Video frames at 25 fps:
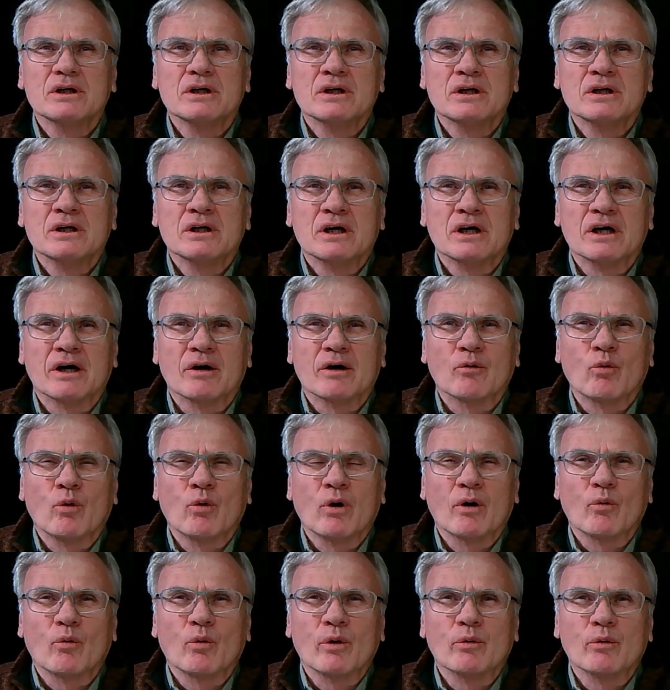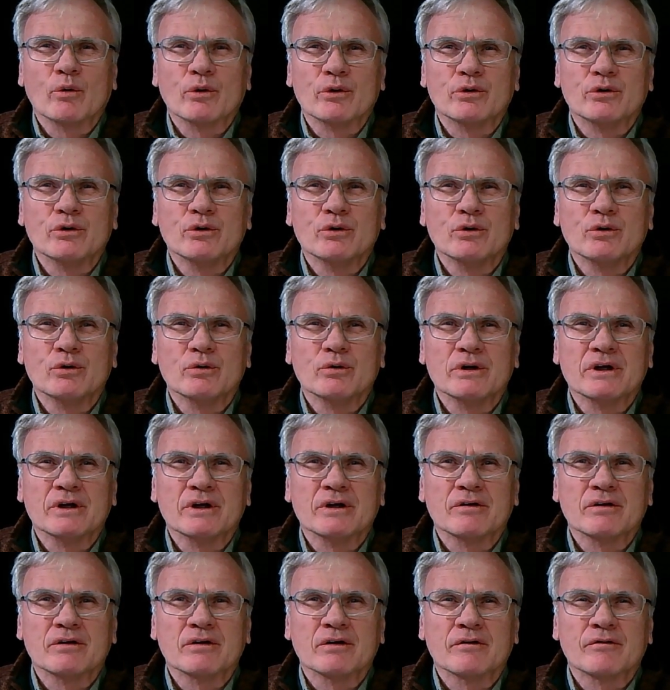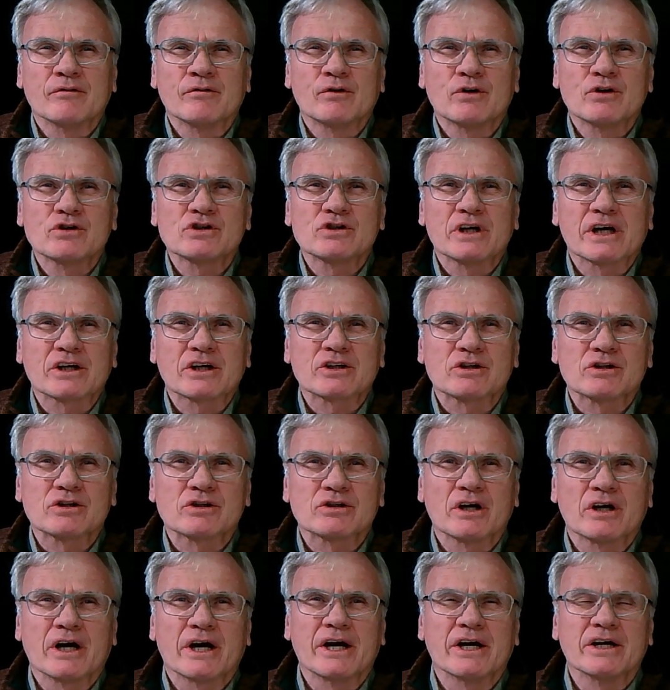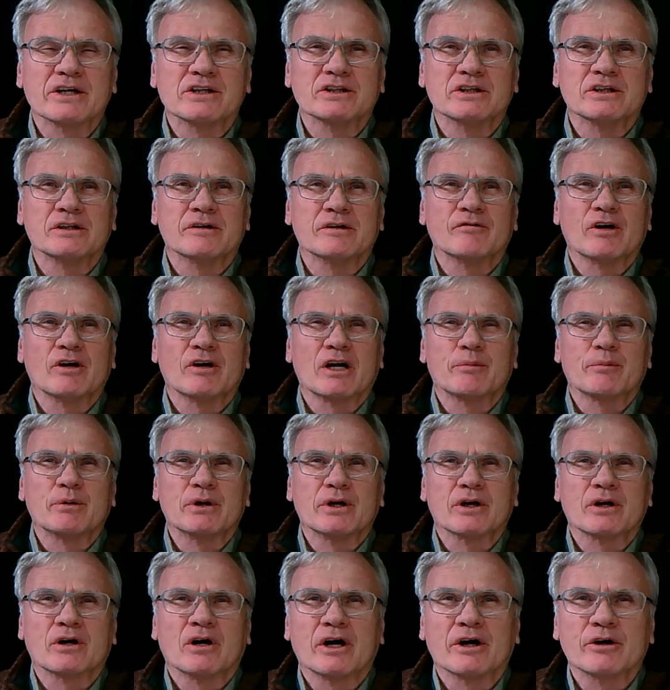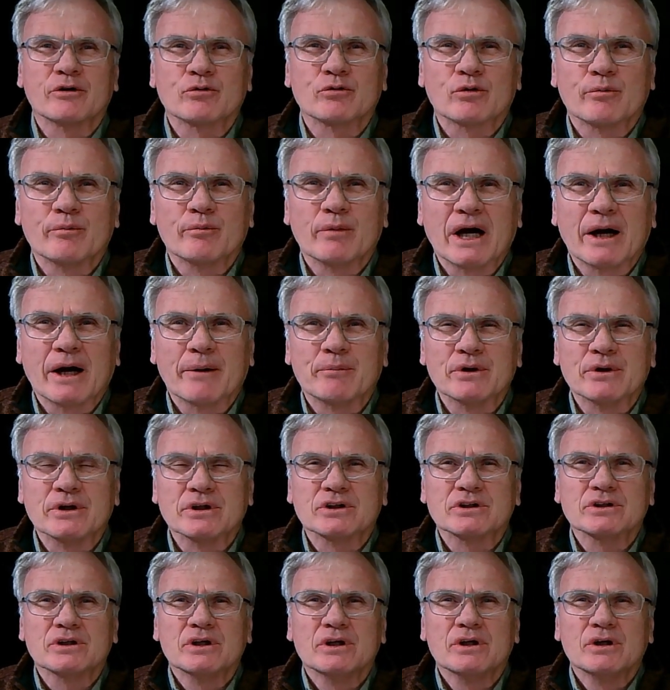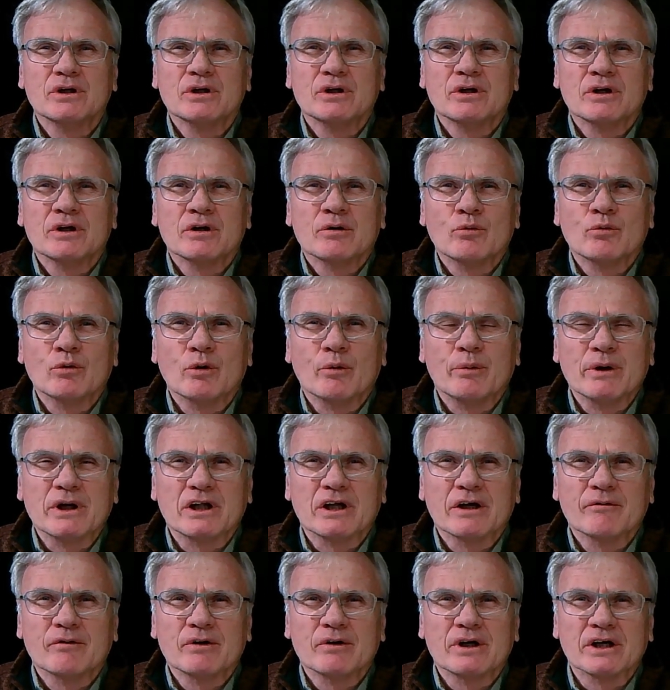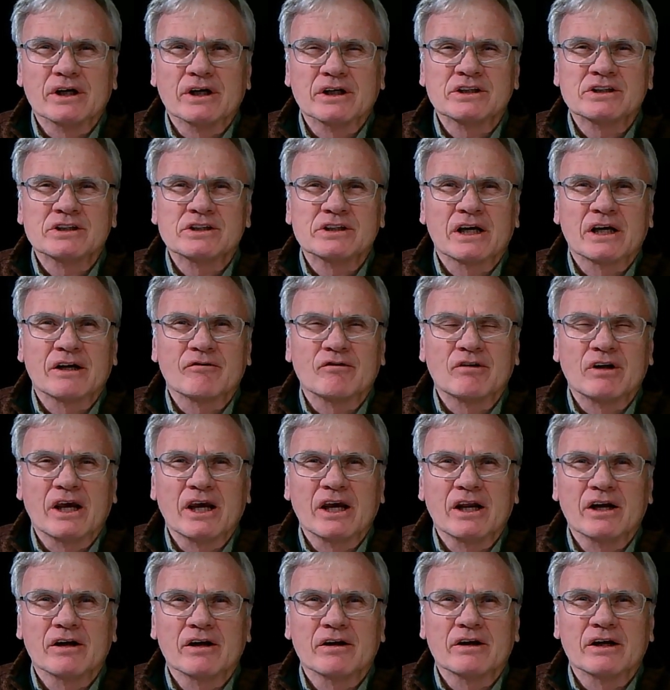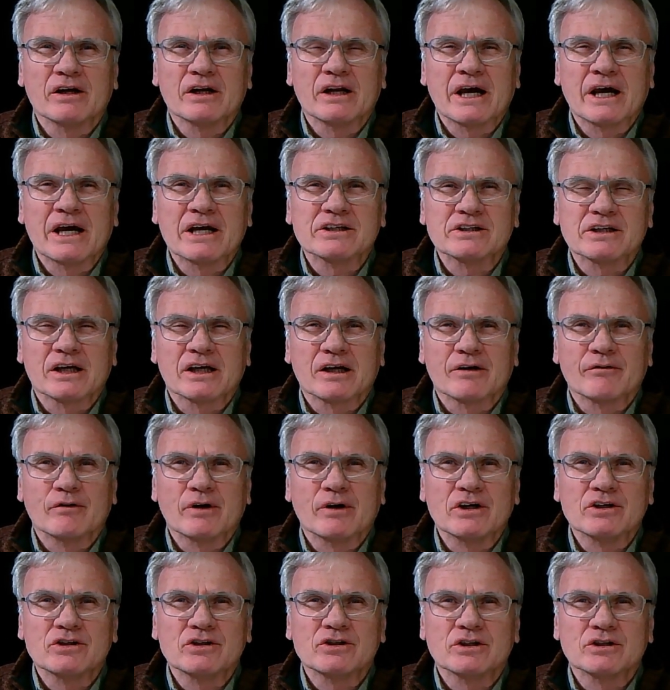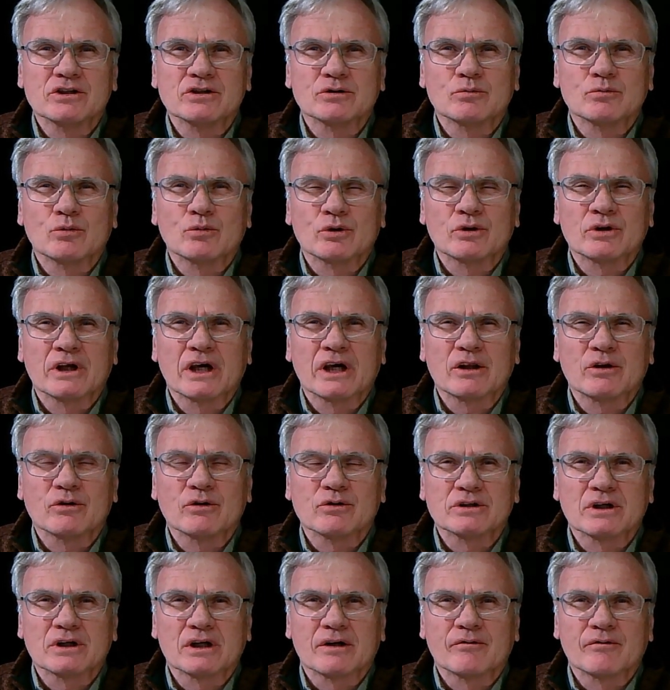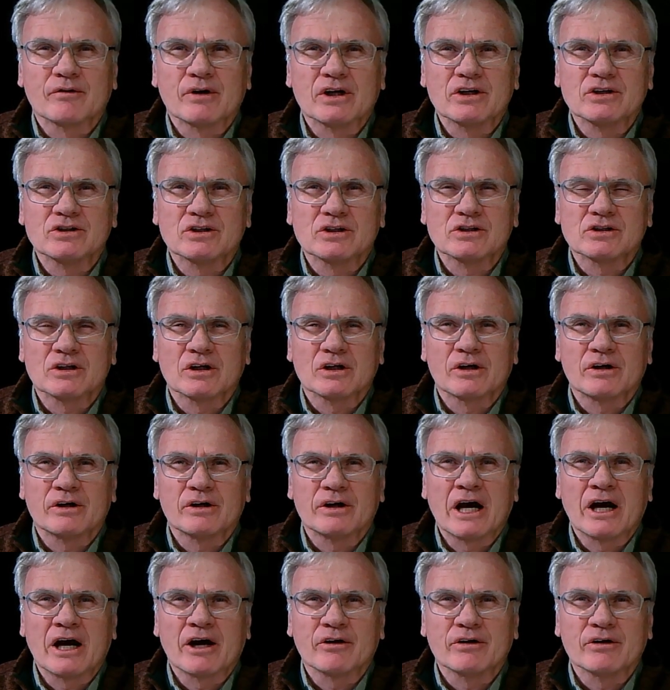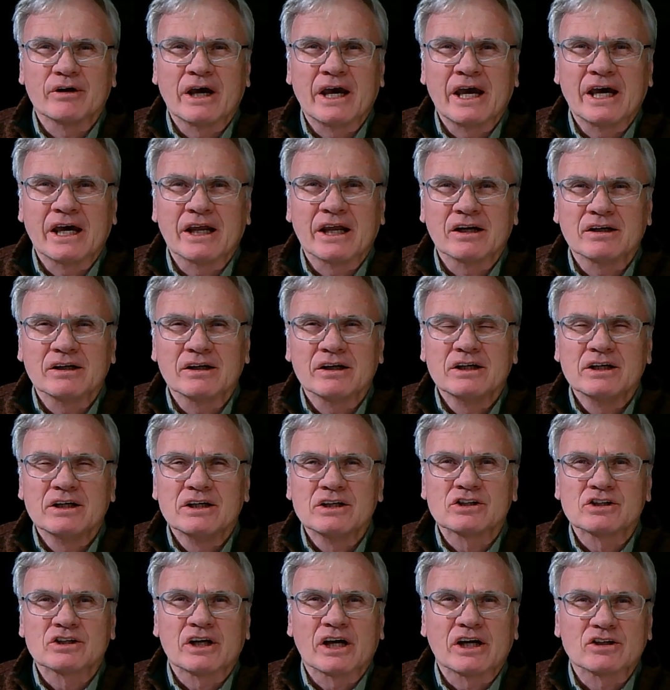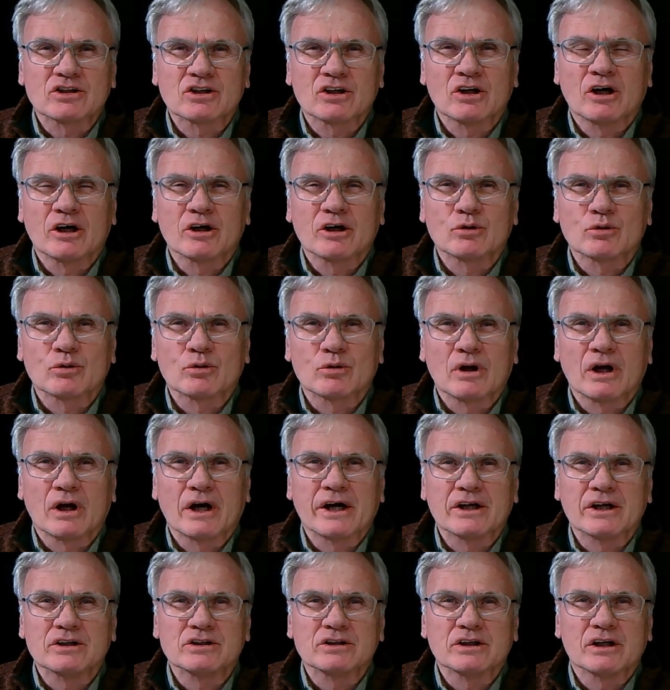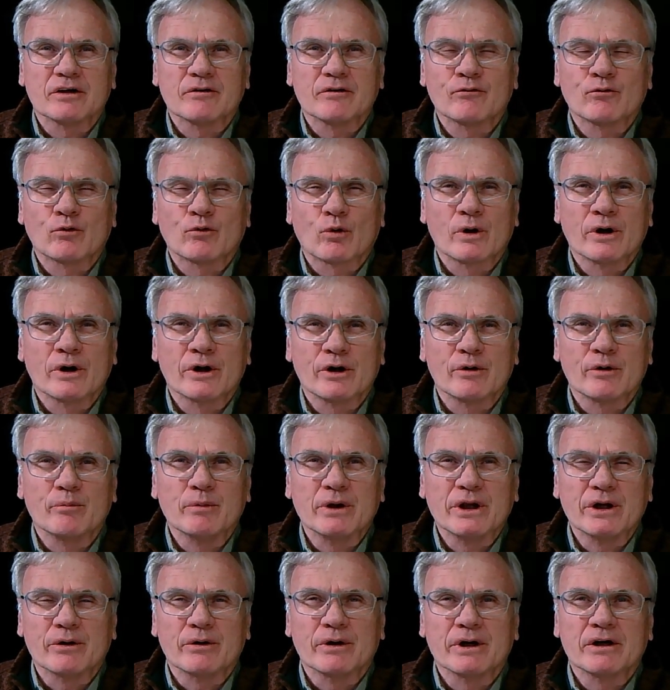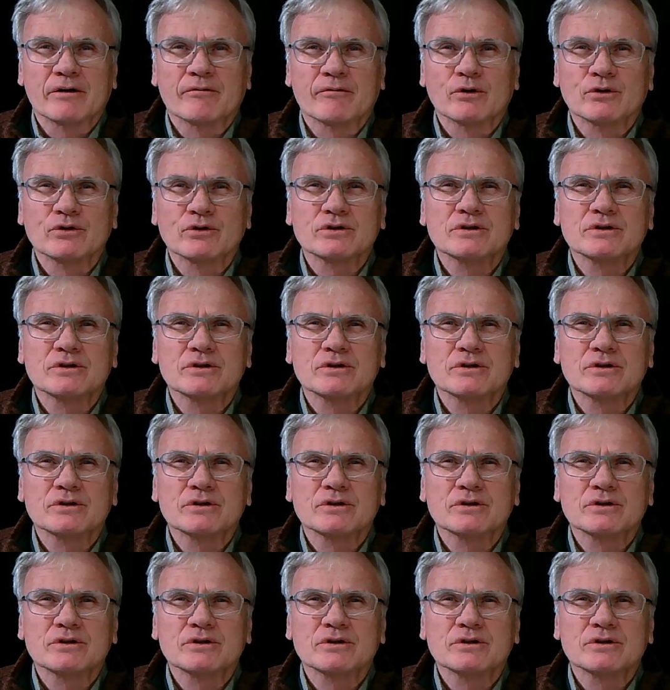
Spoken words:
What we will do in the first exercise in developing a contour map is we'll be given a set of data that has elevations, and we'll take those elevations and learn how to hand sketch contour lines at 400-meter intervals.